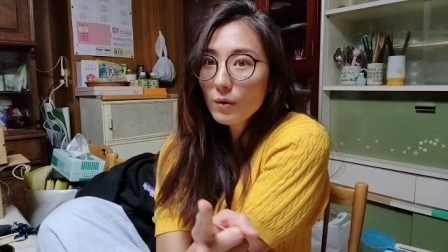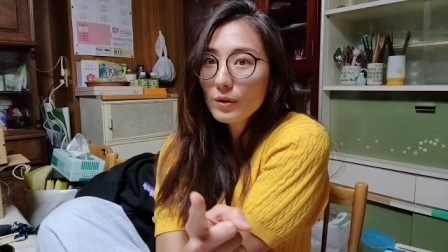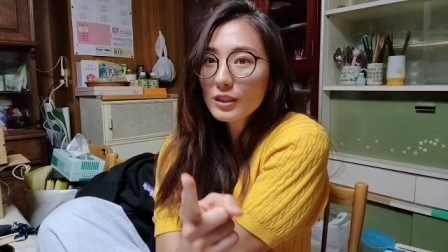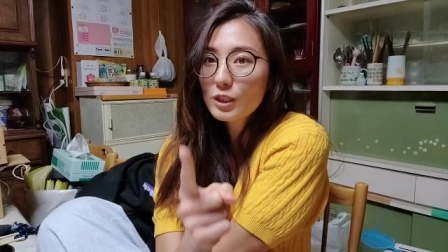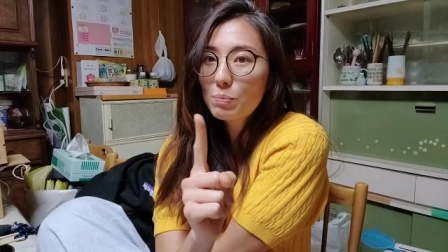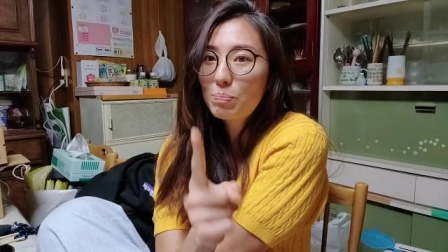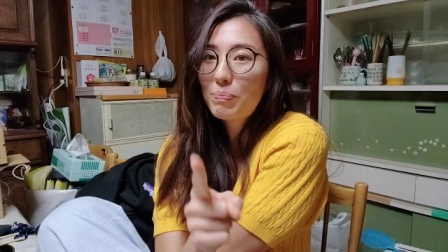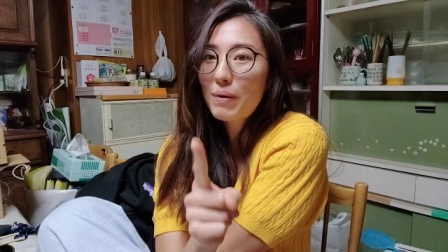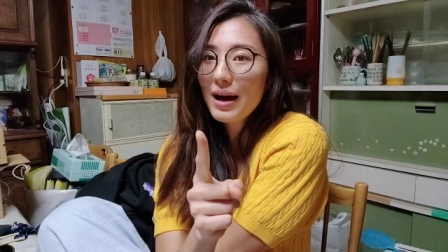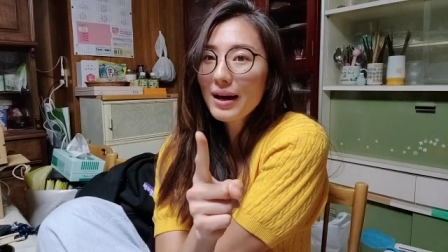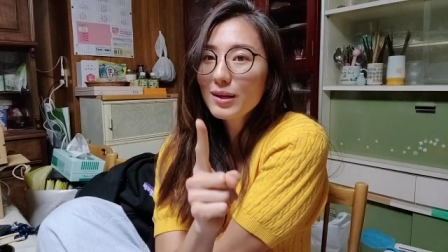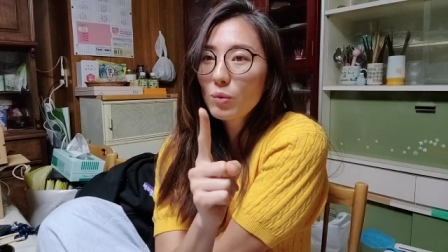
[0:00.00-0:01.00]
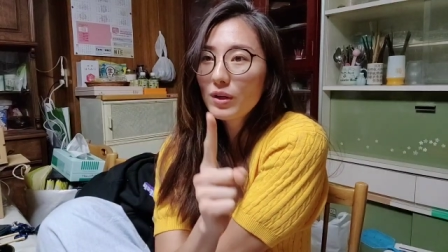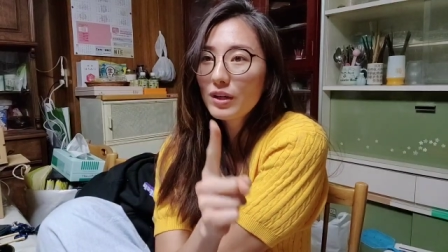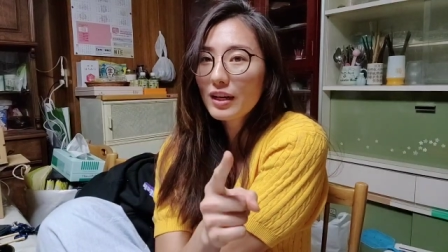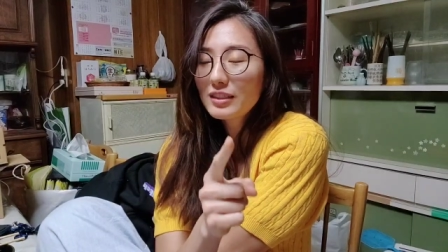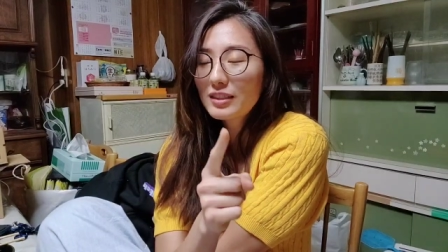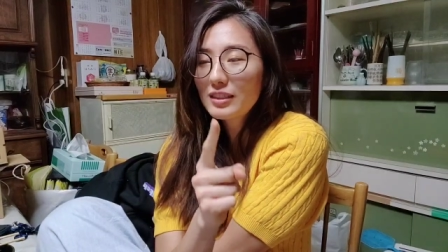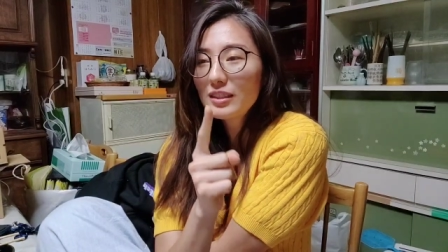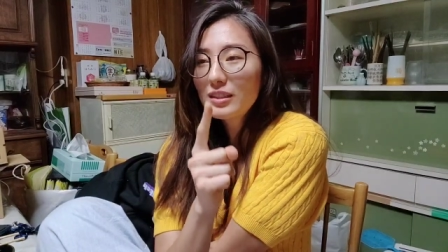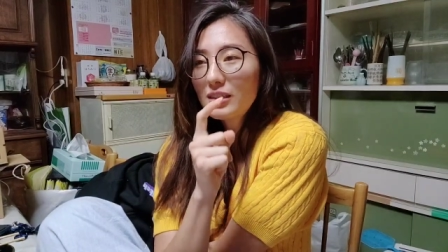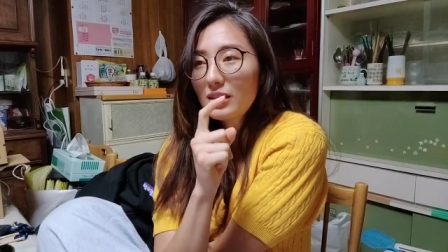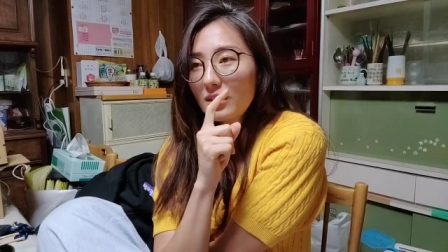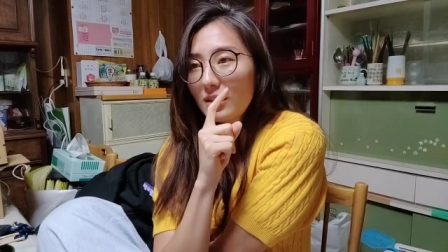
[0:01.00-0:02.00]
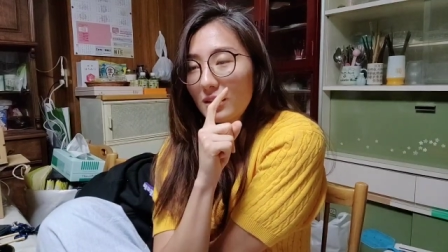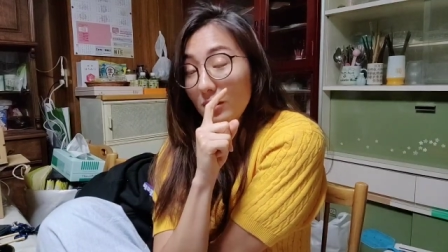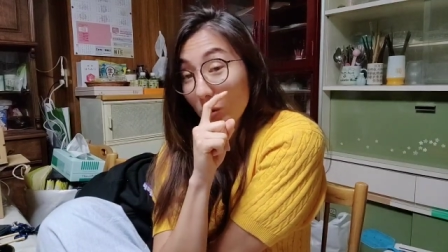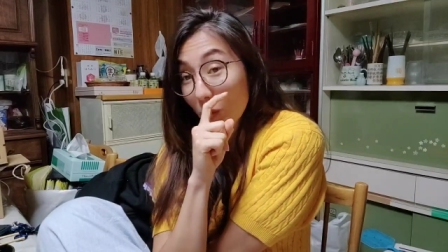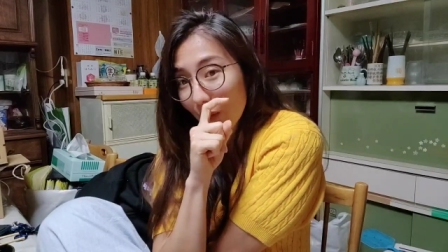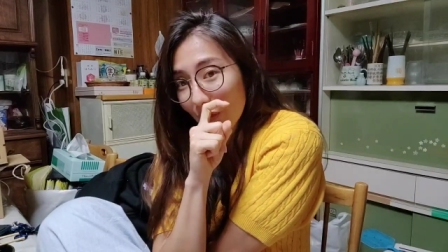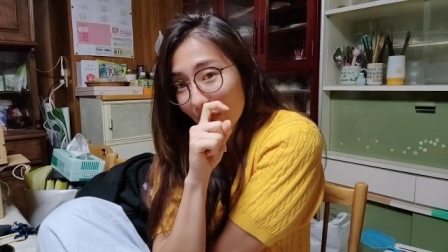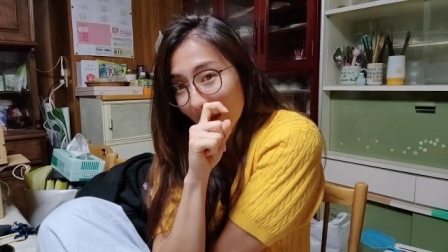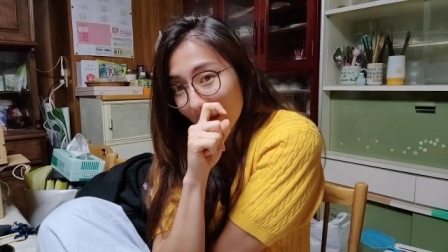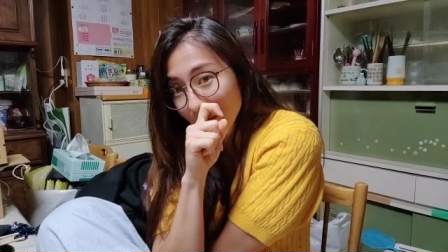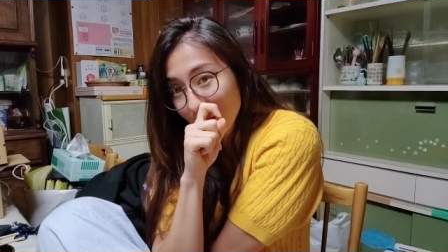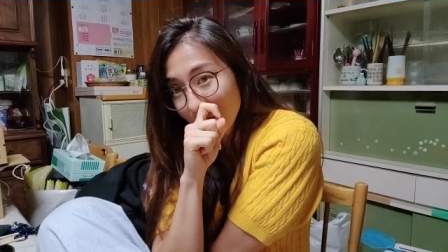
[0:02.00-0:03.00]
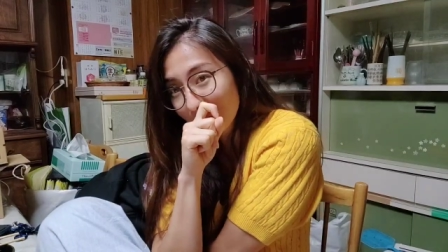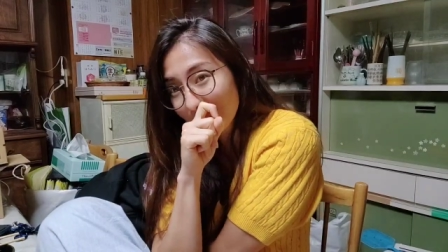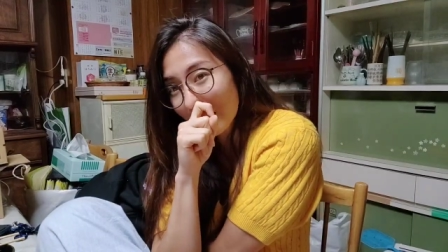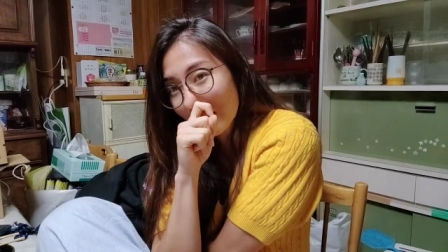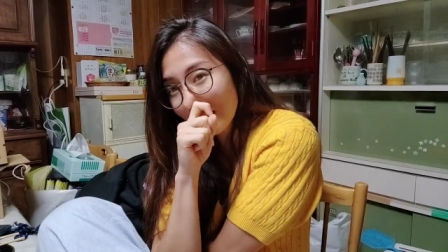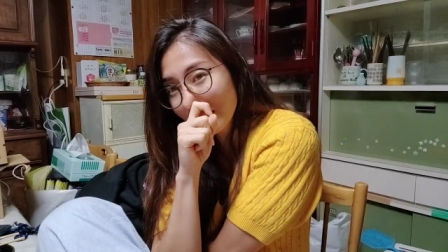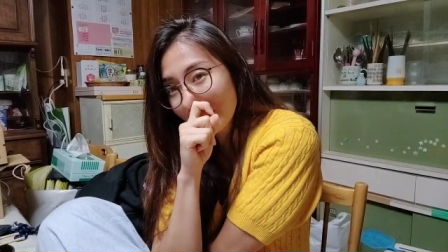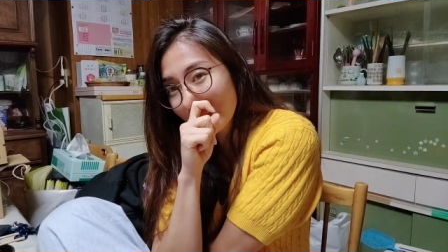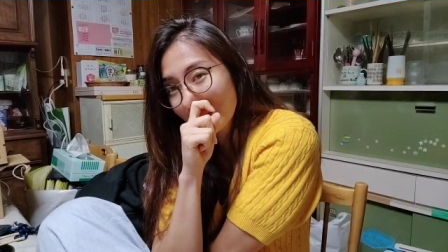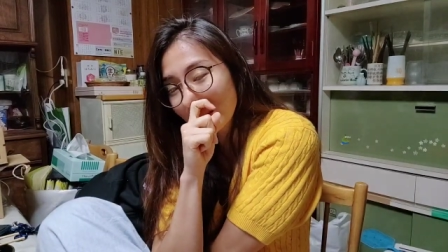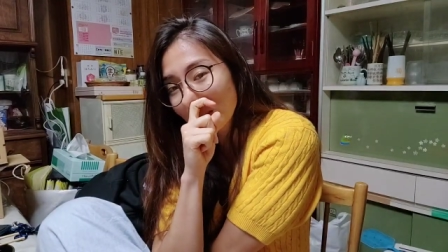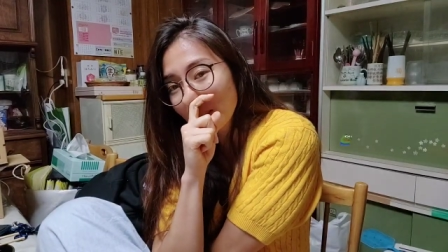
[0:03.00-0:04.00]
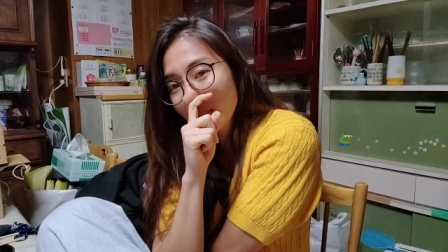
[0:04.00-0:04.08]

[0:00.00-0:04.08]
it's back when I did the 1000 challenge.